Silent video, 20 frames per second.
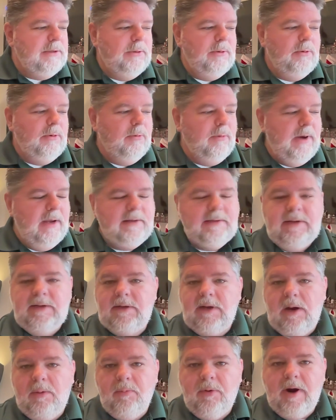who did
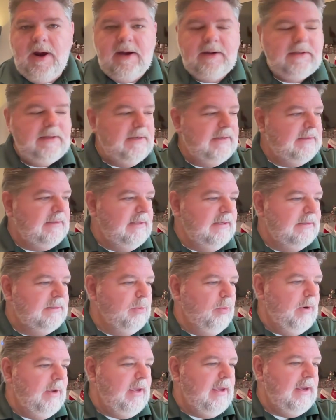not practice
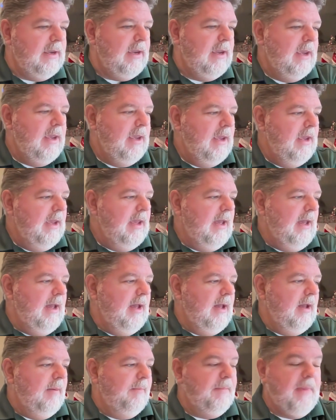this week.
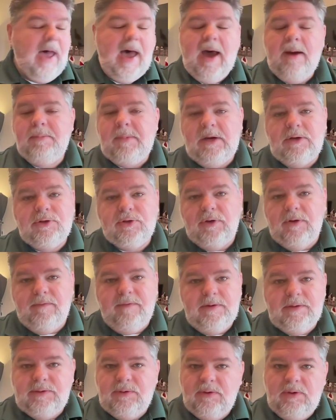I'm not sure if
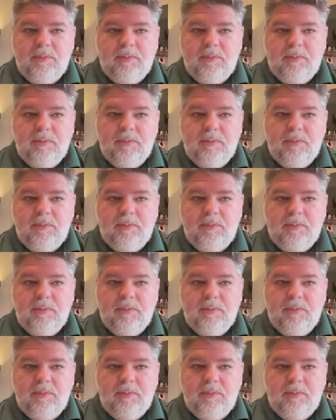he's going